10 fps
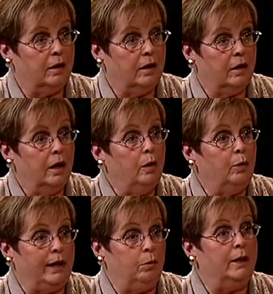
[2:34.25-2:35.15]
Okay.
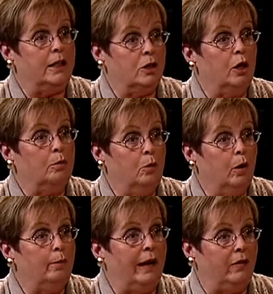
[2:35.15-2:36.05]
We could talk
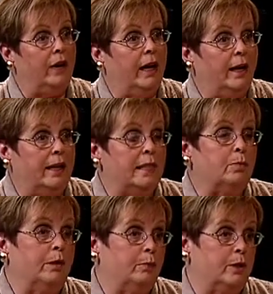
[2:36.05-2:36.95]
more about that as
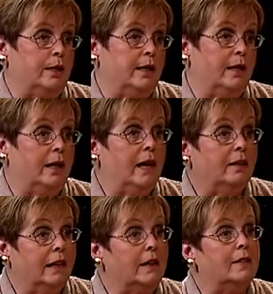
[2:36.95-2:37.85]
we proceed.
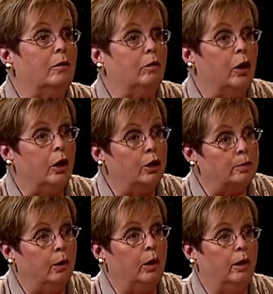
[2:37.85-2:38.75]
That is a large
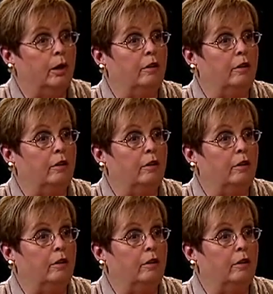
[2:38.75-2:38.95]
part